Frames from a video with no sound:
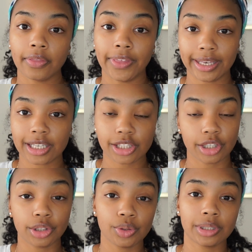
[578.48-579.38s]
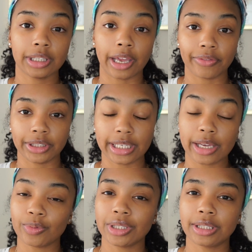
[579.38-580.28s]
Then I started using it every
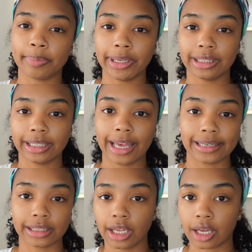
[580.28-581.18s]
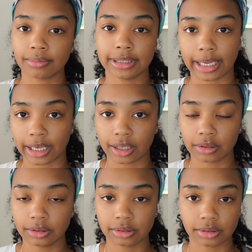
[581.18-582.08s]
day once the peeling kind of calmed
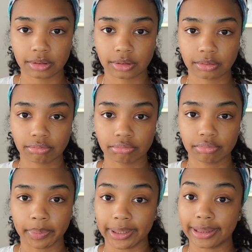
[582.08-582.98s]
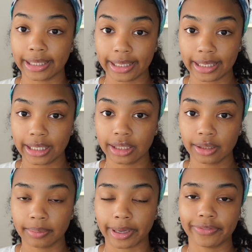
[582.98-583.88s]
down, but then
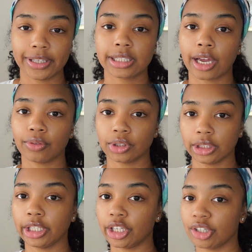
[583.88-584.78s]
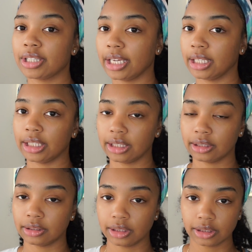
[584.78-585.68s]
my face got really irritated,
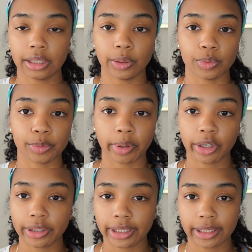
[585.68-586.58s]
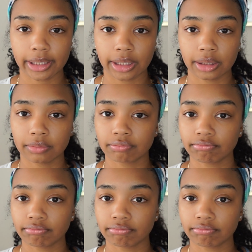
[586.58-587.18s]
burning,